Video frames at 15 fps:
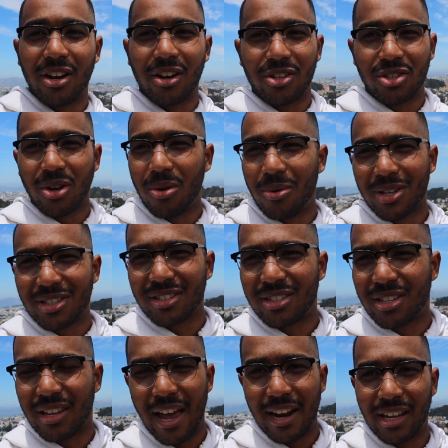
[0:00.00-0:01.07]
year, so it
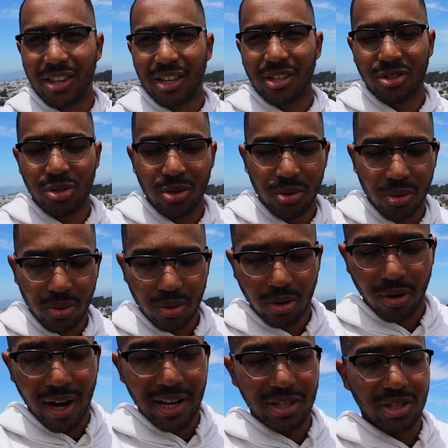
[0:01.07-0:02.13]
wasn't anything too
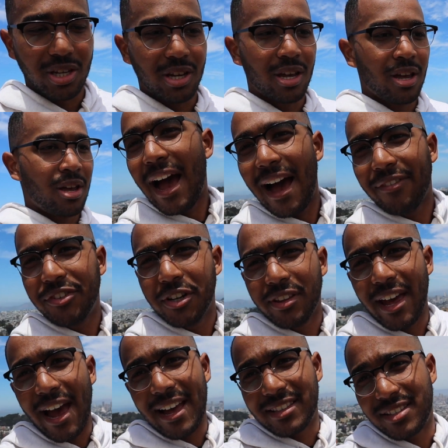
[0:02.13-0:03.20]
crazy. After
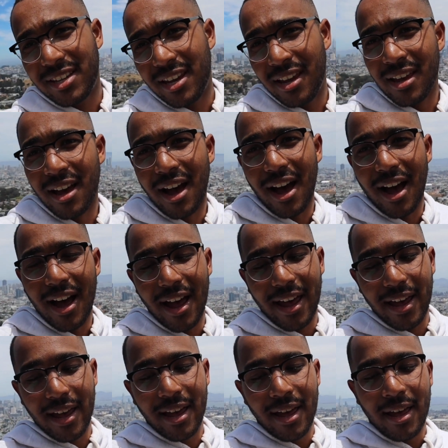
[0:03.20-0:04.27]
that,
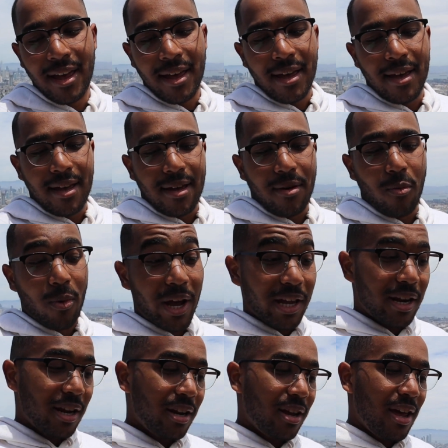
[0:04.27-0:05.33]
I
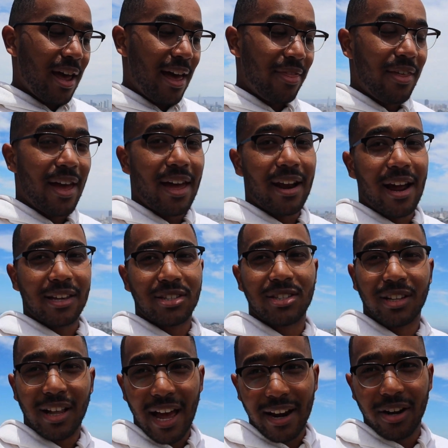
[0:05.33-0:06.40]
waited, and then I
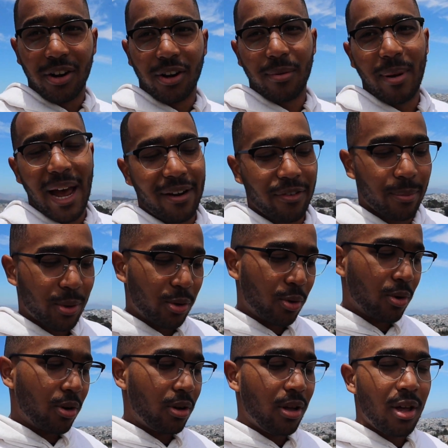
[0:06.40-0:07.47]
still hadn't heard back from
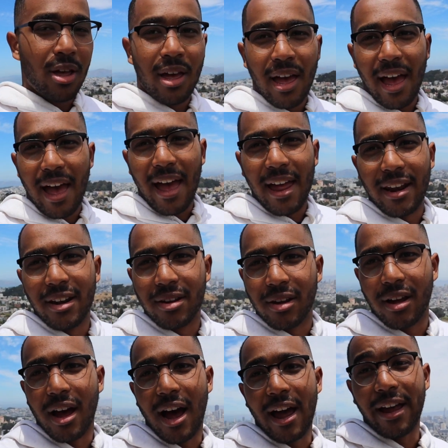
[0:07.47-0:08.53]
Google, and
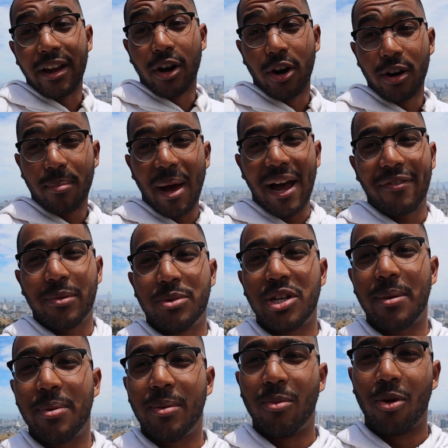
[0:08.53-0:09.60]
I heard back from
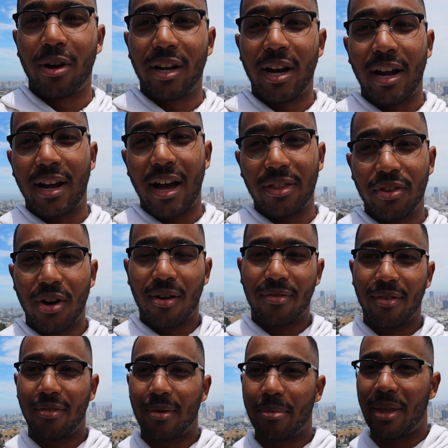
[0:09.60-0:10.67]
JP Morgan. I got the
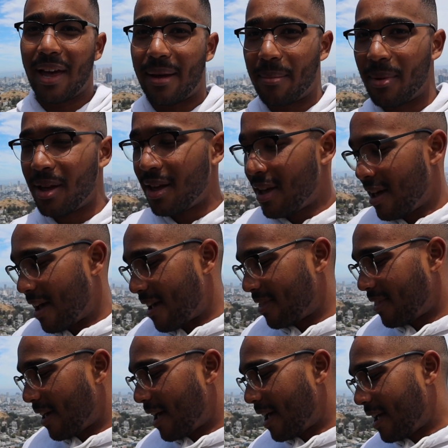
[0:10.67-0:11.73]
offer from them,
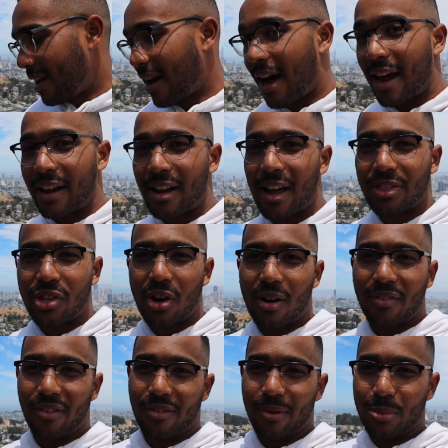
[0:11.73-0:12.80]
and then I got the
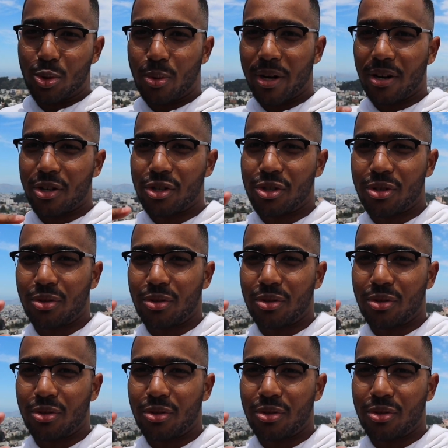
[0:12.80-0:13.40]
offer from Twitter